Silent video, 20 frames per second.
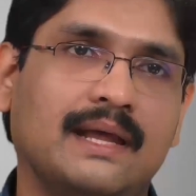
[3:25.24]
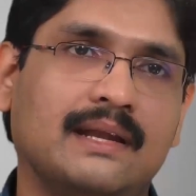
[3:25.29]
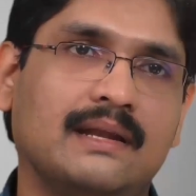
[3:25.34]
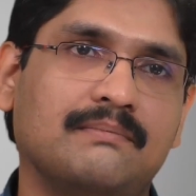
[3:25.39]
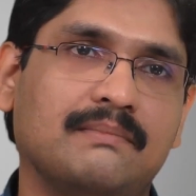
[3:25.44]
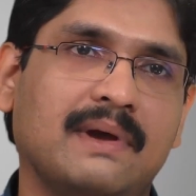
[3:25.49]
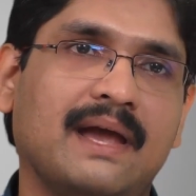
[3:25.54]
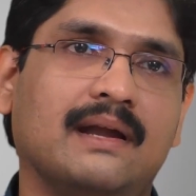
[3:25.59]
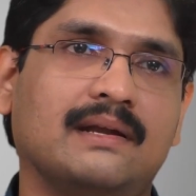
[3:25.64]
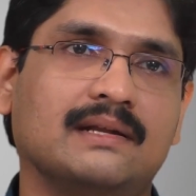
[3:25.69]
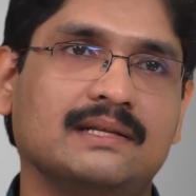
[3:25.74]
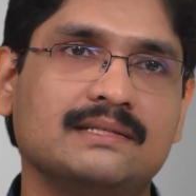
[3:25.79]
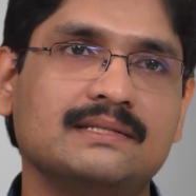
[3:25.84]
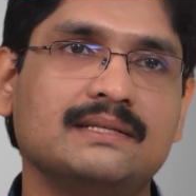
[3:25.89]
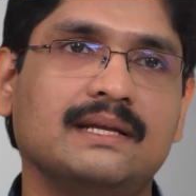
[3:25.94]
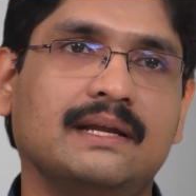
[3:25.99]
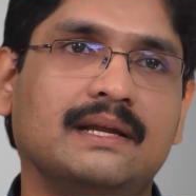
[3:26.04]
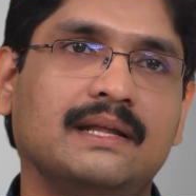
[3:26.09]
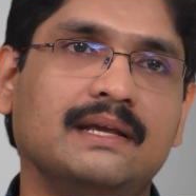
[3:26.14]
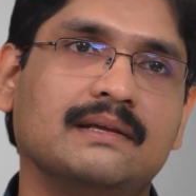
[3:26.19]
and on my
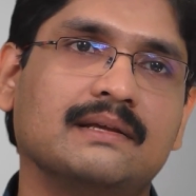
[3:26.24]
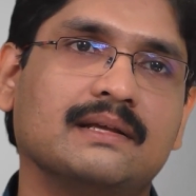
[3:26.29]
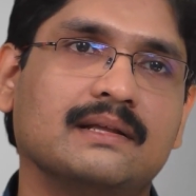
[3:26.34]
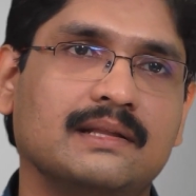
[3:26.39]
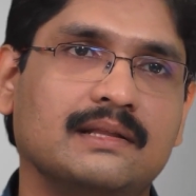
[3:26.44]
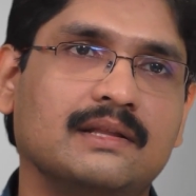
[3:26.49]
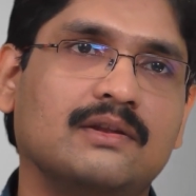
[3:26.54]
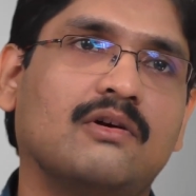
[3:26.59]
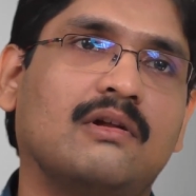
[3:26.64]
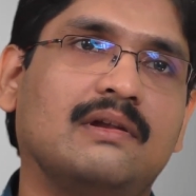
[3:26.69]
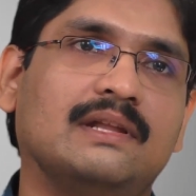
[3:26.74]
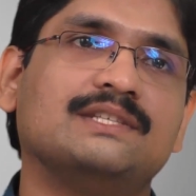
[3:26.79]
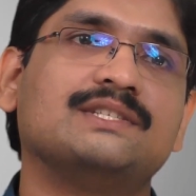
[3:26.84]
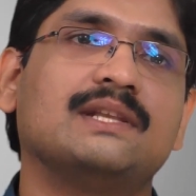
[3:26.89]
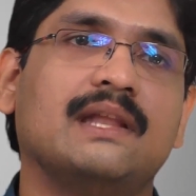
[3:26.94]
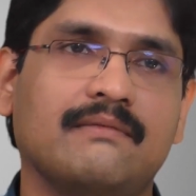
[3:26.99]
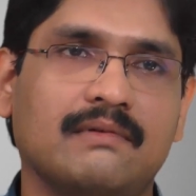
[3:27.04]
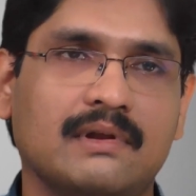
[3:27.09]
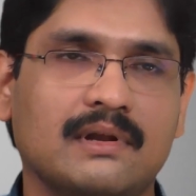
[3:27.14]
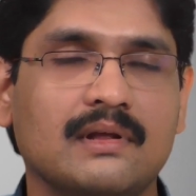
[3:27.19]
understanding and the knowledge
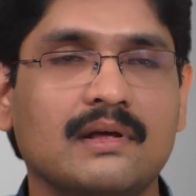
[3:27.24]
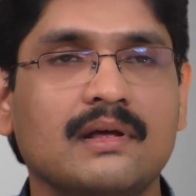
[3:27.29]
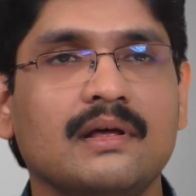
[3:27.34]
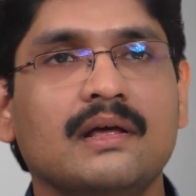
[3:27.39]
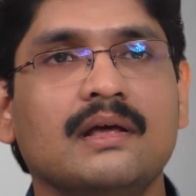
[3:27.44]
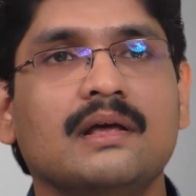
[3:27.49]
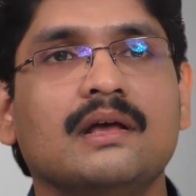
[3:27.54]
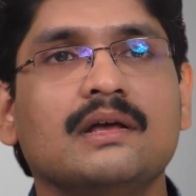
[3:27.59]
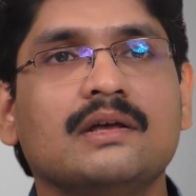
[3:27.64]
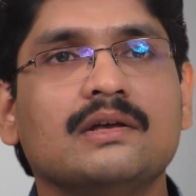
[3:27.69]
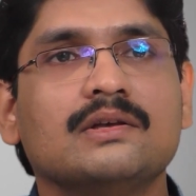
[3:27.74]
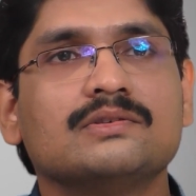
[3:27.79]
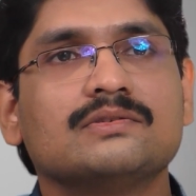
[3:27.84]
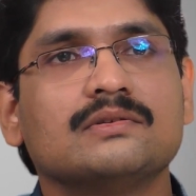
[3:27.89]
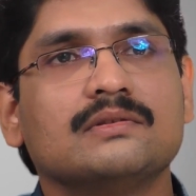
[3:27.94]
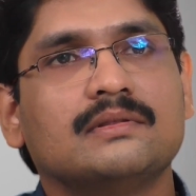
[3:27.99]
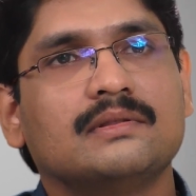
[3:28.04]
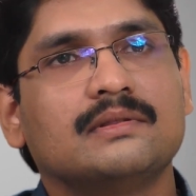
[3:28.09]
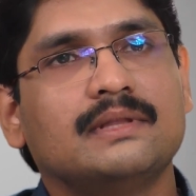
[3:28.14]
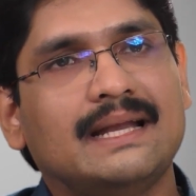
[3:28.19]
level.
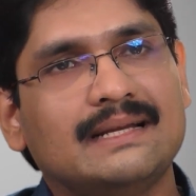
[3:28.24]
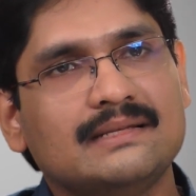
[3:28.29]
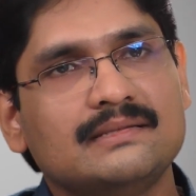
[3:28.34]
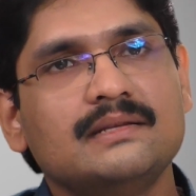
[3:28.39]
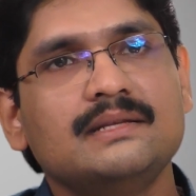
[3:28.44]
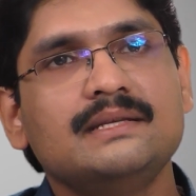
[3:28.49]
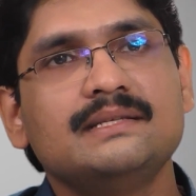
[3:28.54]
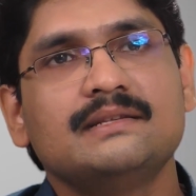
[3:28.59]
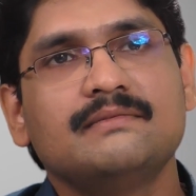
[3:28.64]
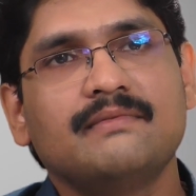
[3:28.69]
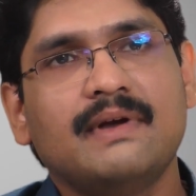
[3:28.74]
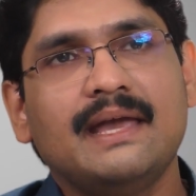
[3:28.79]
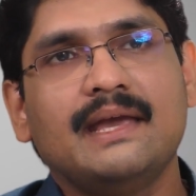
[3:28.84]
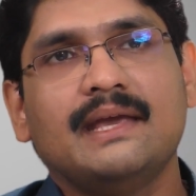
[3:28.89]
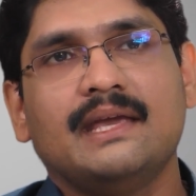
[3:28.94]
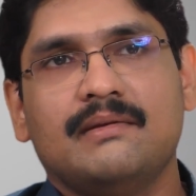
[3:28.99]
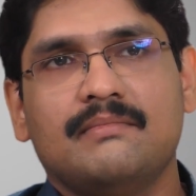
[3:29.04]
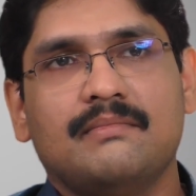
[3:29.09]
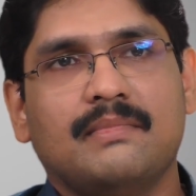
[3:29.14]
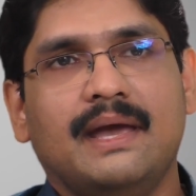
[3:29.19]
So that's the reason why I
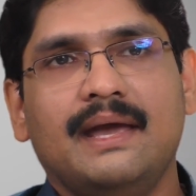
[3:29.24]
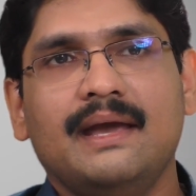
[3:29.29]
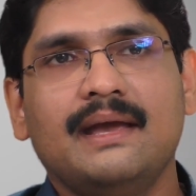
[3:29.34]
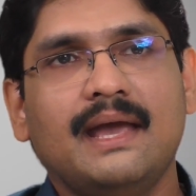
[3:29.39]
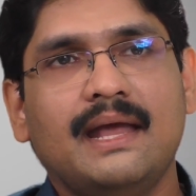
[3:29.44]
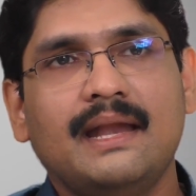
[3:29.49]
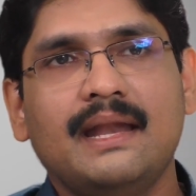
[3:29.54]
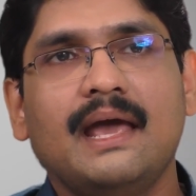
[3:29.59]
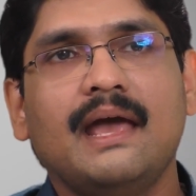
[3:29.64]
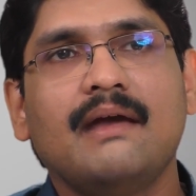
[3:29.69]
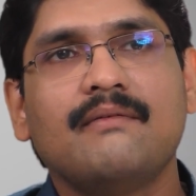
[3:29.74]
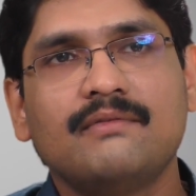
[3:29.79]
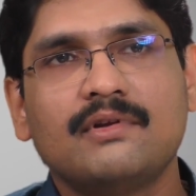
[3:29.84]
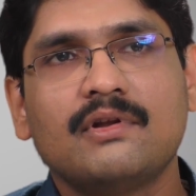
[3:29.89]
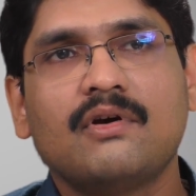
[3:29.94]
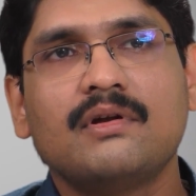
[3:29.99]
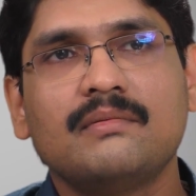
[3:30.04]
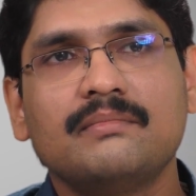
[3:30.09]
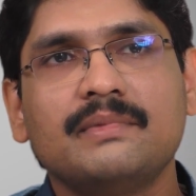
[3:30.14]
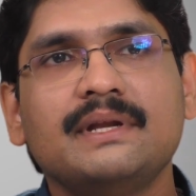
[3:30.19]
came back, and I have
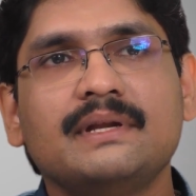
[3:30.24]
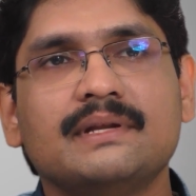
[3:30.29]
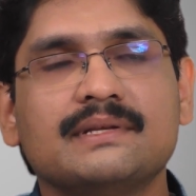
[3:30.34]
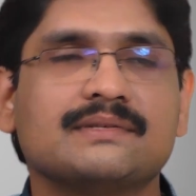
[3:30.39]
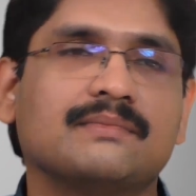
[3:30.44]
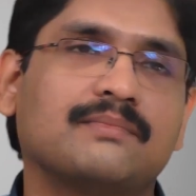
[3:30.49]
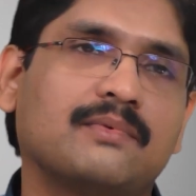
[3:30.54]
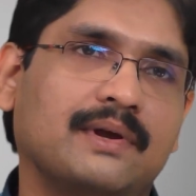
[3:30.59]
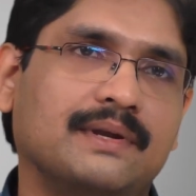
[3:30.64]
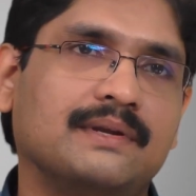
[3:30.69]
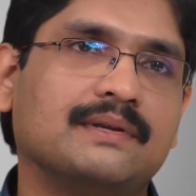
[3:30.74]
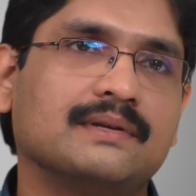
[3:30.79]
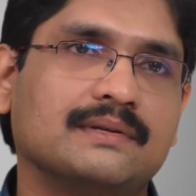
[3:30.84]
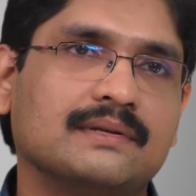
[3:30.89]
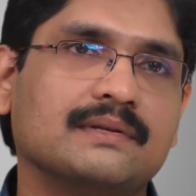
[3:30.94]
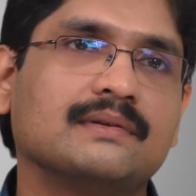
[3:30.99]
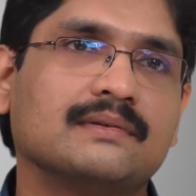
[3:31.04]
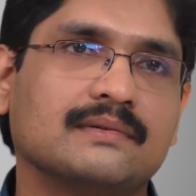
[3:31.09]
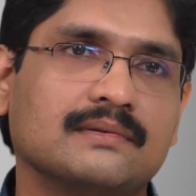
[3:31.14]
not been disappointed.